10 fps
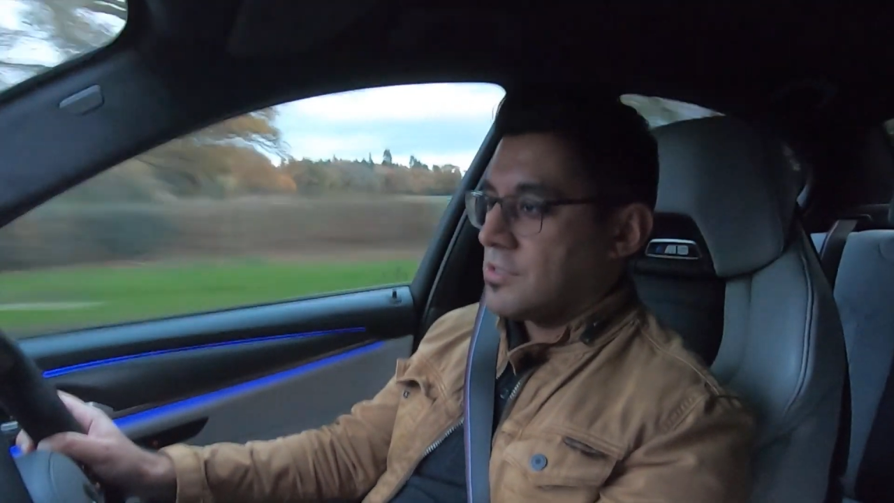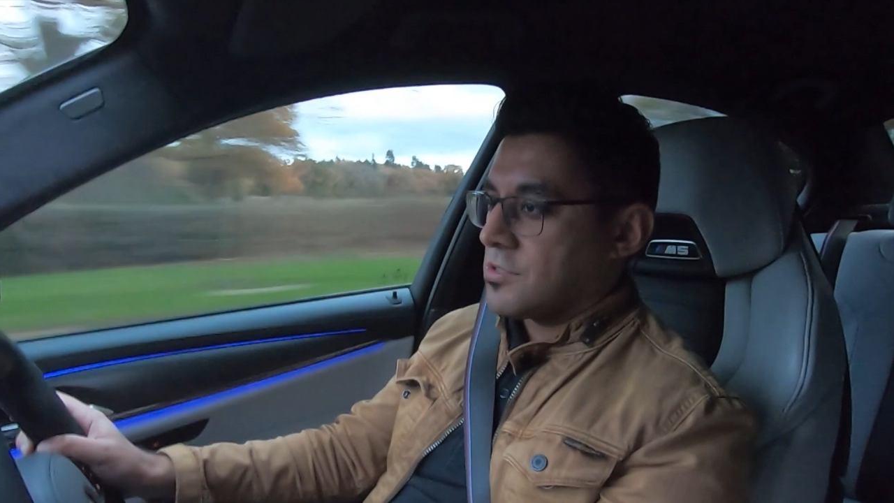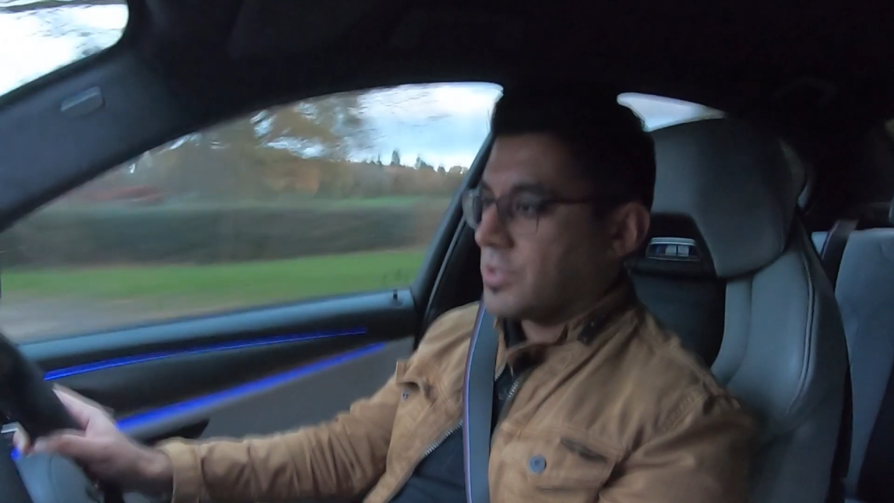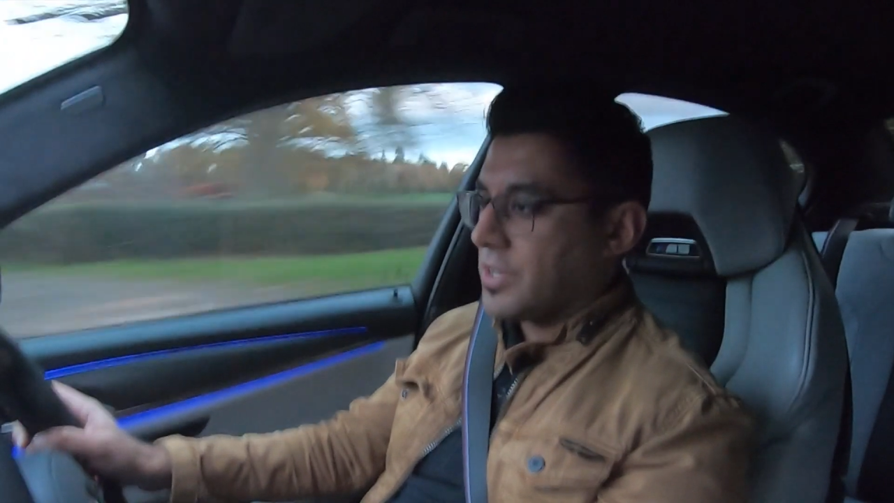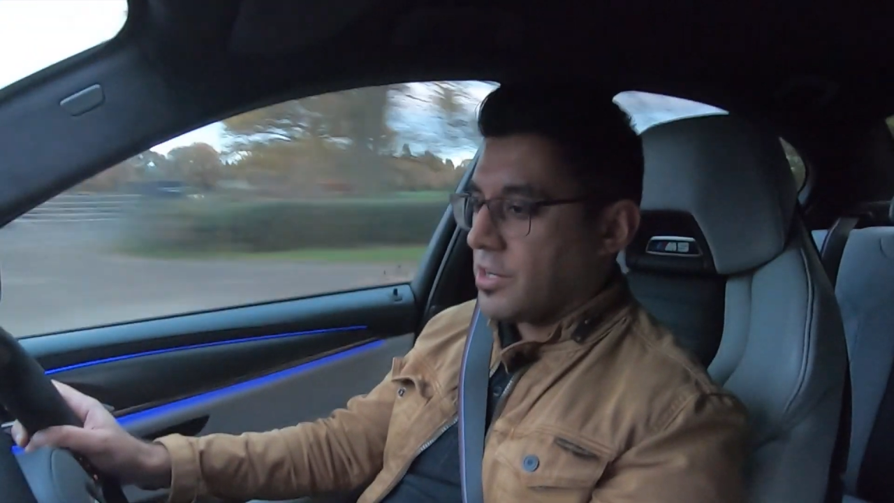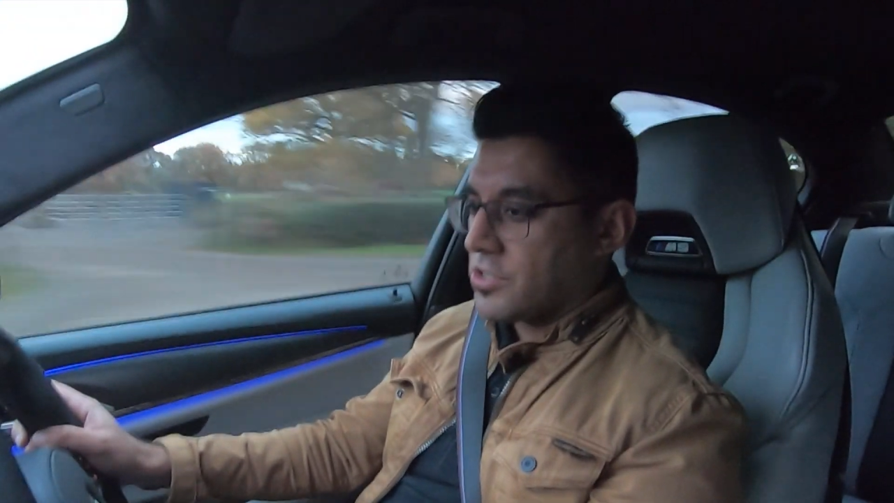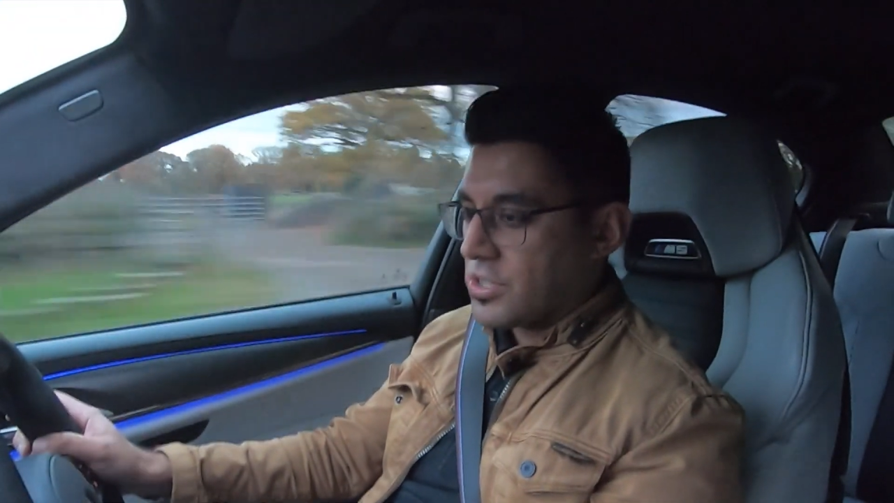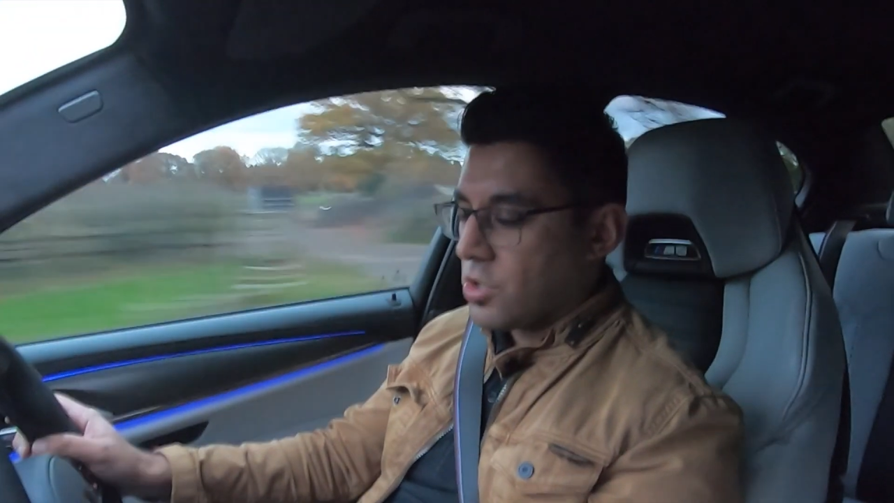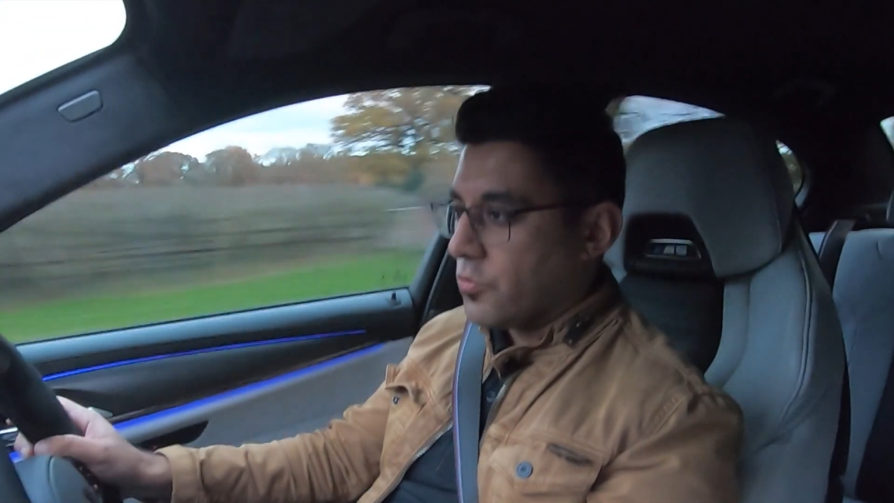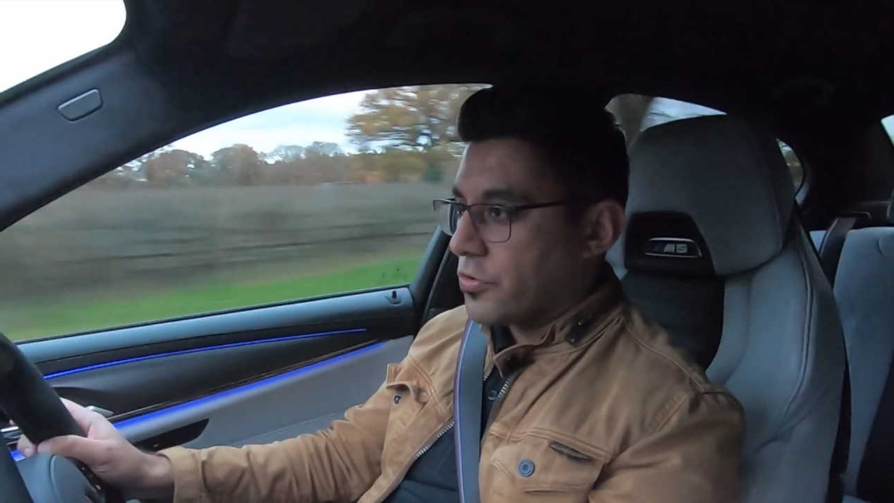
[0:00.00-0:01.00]
So yeah, I
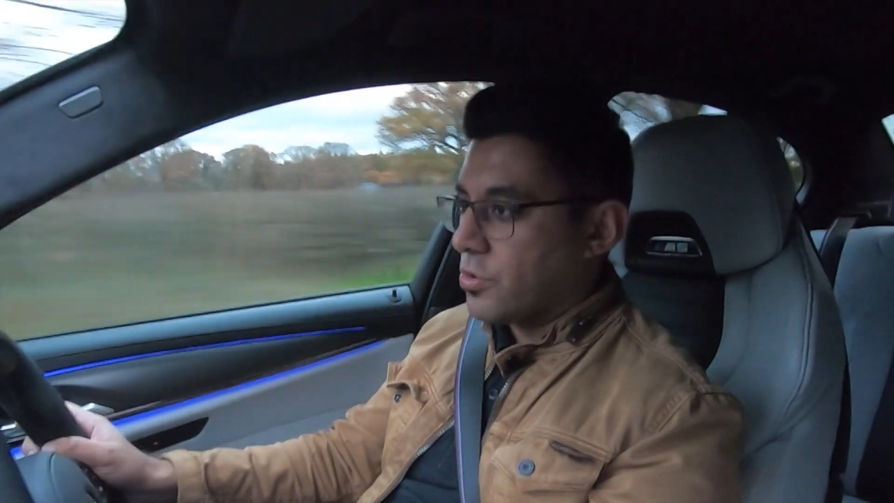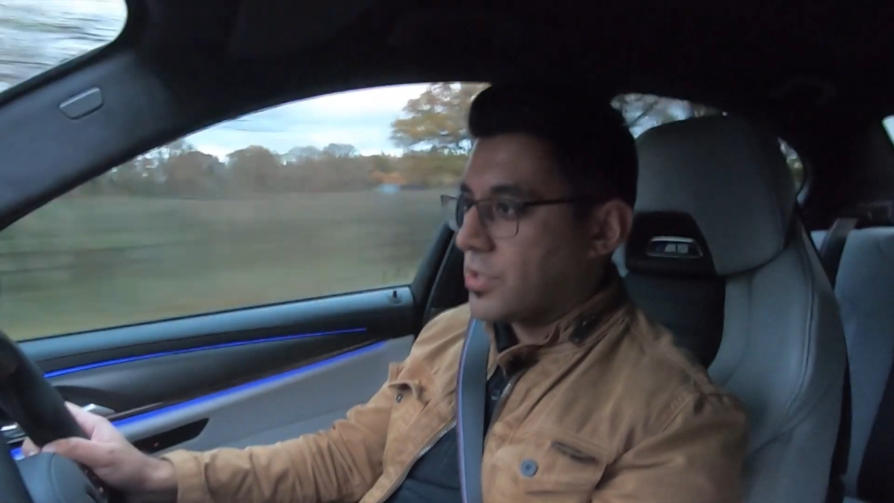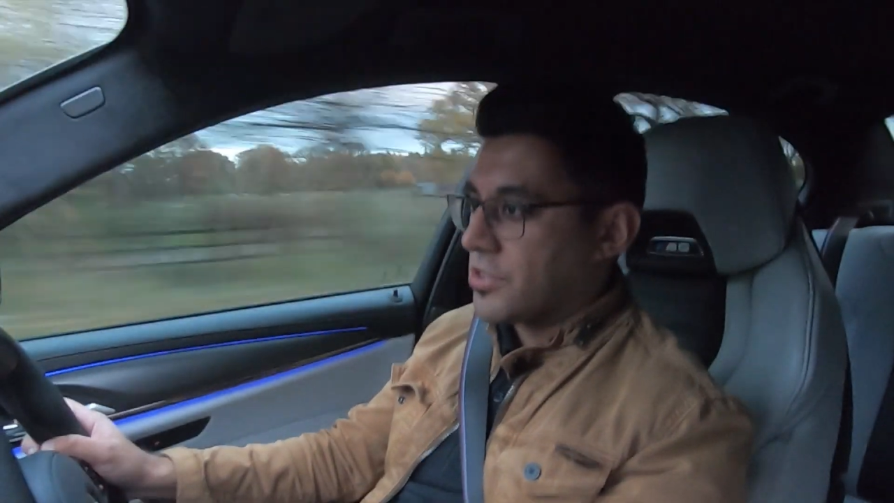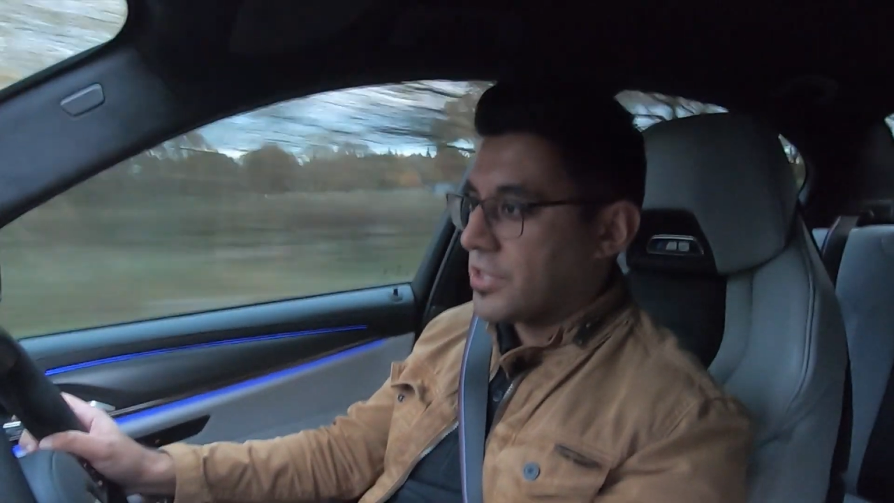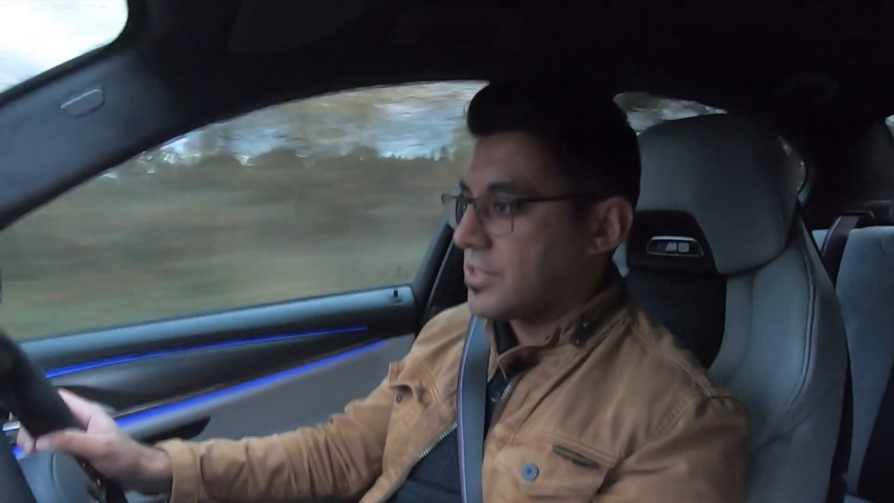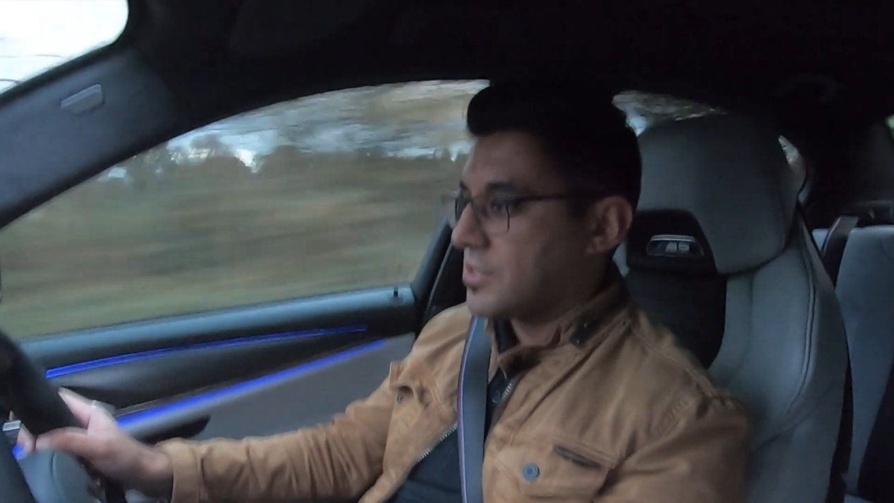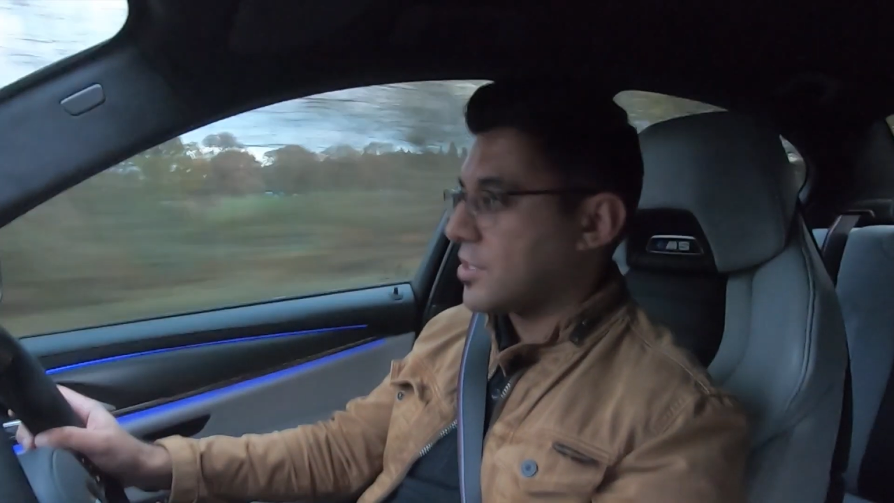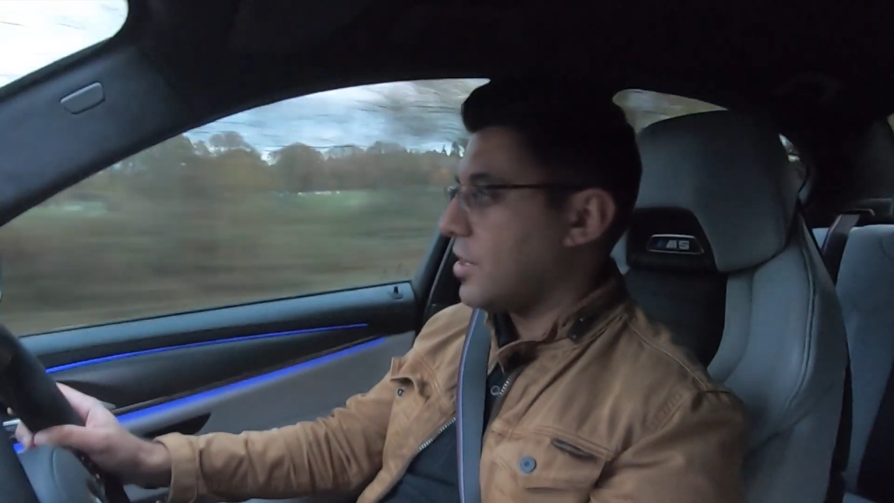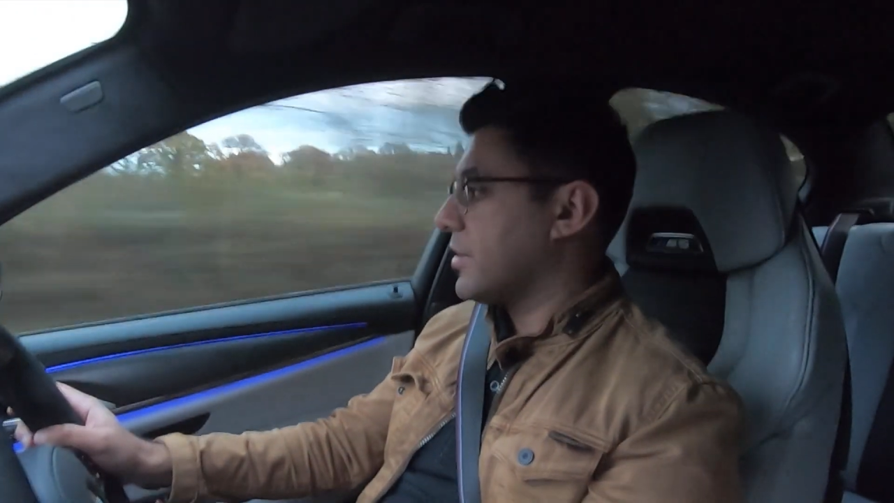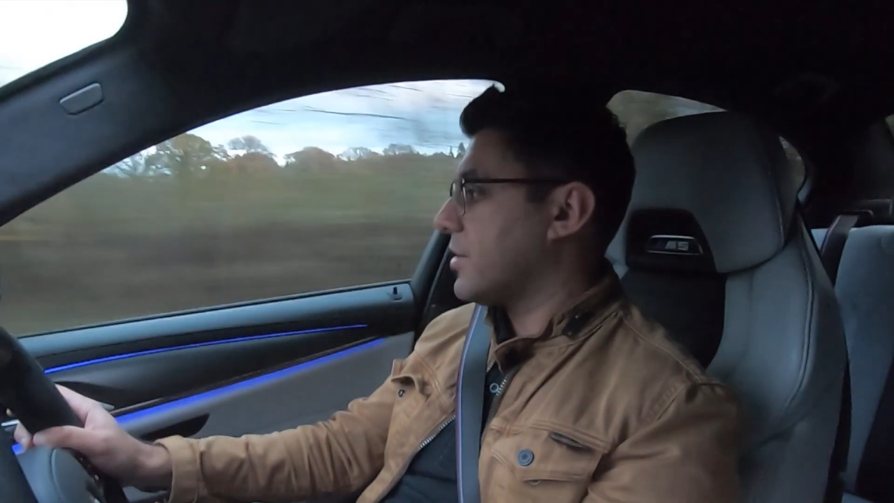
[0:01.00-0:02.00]
think overall, I think this car,